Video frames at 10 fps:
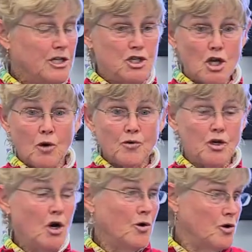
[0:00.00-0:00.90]
don't
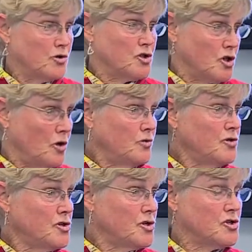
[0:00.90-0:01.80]
know your
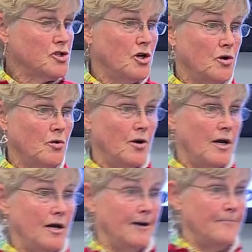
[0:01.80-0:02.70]
zones, so
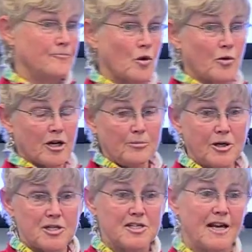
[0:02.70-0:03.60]
we're going to
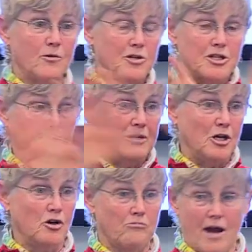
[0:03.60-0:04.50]
put a setting where it's going to be
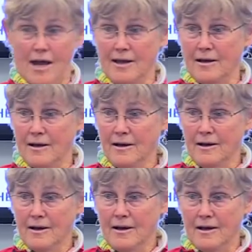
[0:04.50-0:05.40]
gray.
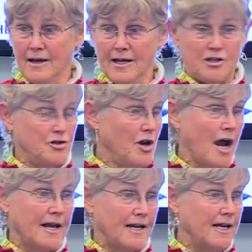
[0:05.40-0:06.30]
And you're
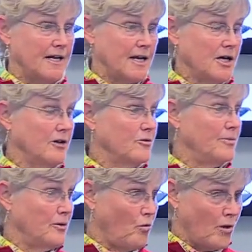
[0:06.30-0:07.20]
not going to get any color,
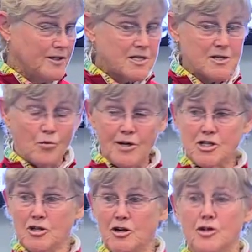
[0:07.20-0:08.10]
but once we
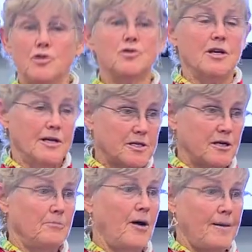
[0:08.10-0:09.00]
start using it, it's
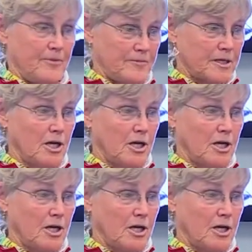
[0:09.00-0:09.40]
going to pop up the